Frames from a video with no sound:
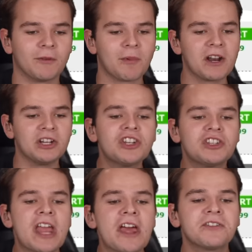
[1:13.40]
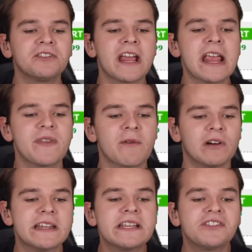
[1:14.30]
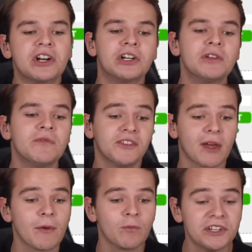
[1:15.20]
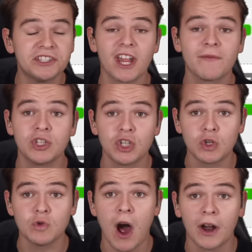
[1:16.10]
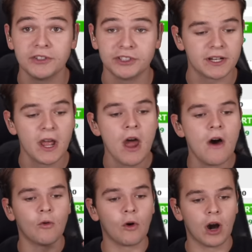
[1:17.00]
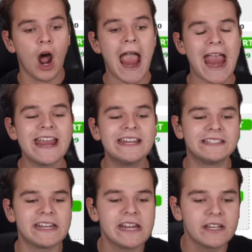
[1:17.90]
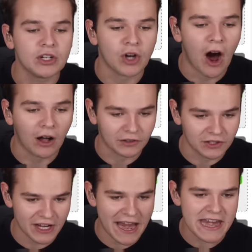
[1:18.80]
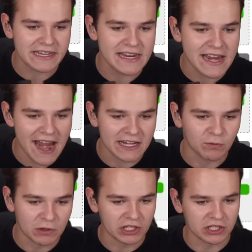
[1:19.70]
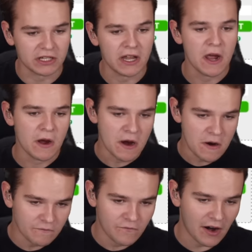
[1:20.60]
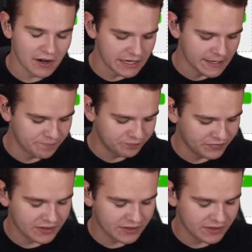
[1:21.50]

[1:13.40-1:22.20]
Everybody, just yesterday they released their new 717-200 for $18.88, which is a very